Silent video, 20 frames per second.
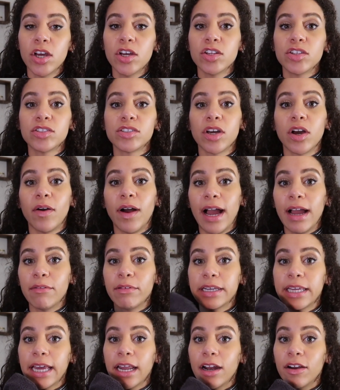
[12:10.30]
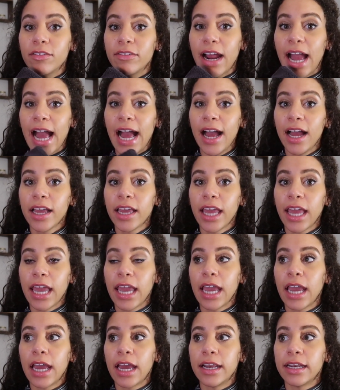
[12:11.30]
So I would get a rag
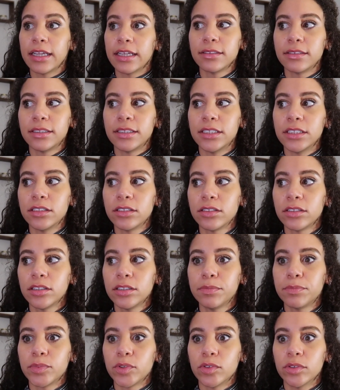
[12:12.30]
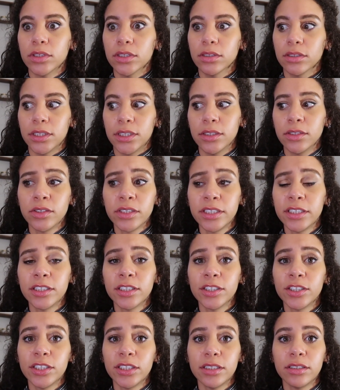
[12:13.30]
and dish soap or laundry
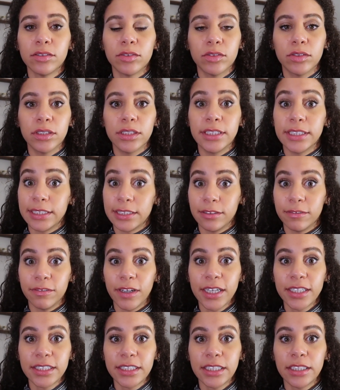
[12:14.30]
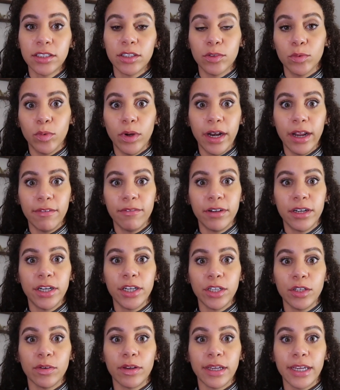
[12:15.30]
detergent or disinfectant or whatever
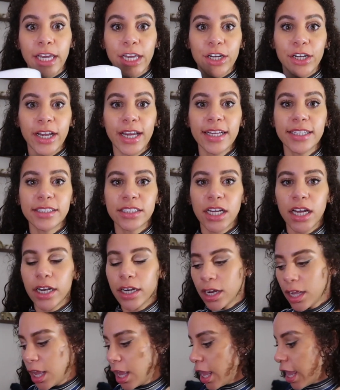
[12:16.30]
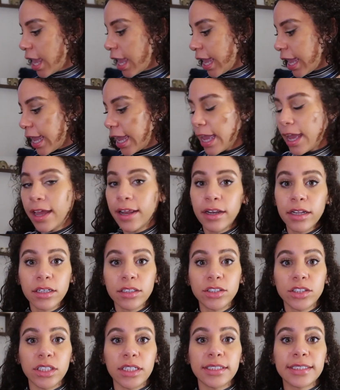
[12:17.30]
you can get your hands on, and
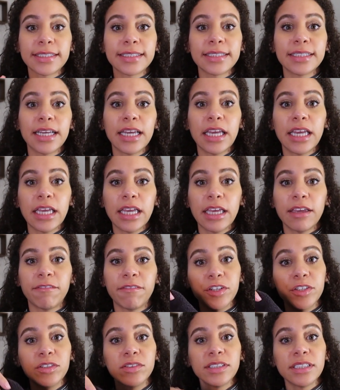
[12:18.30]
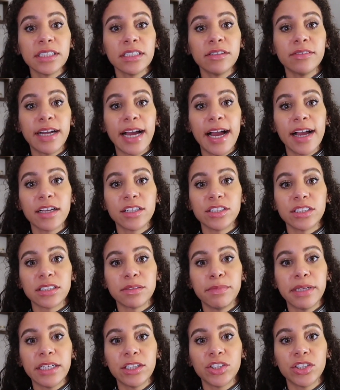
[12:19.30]
just, if you're using a rag,
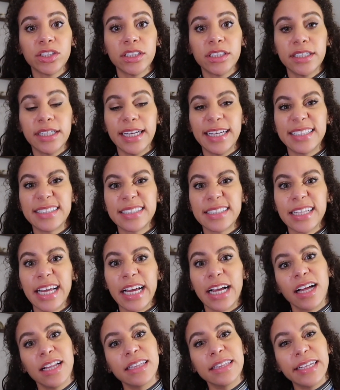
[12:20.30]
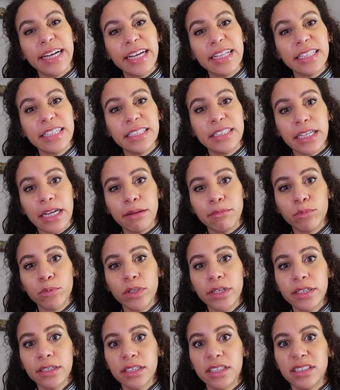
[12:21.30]
just make sure it's like a lightly damp
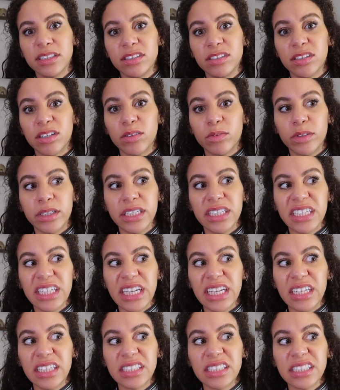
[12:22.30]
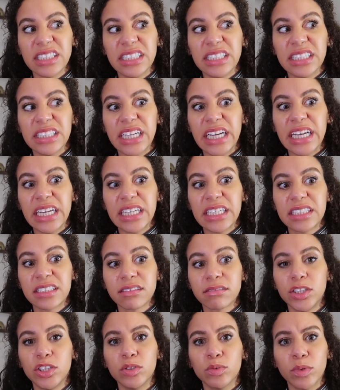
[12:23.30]
one, because you don't want to get it, like,
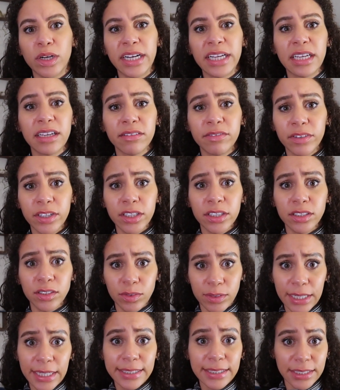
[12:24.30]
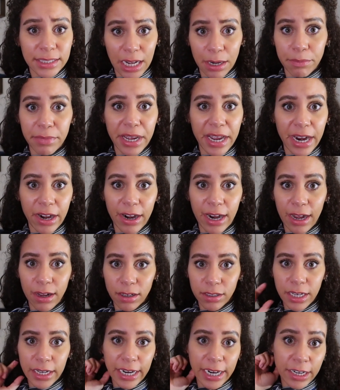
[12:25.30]
you want to give your suitcase time to
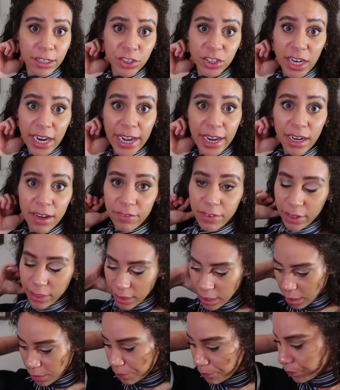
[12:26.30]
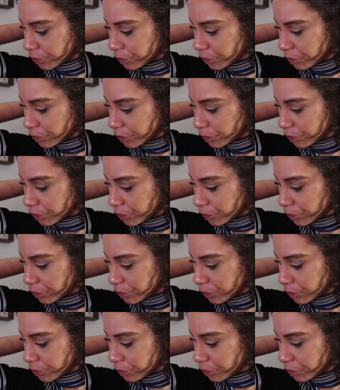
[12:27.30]
air dry and everything.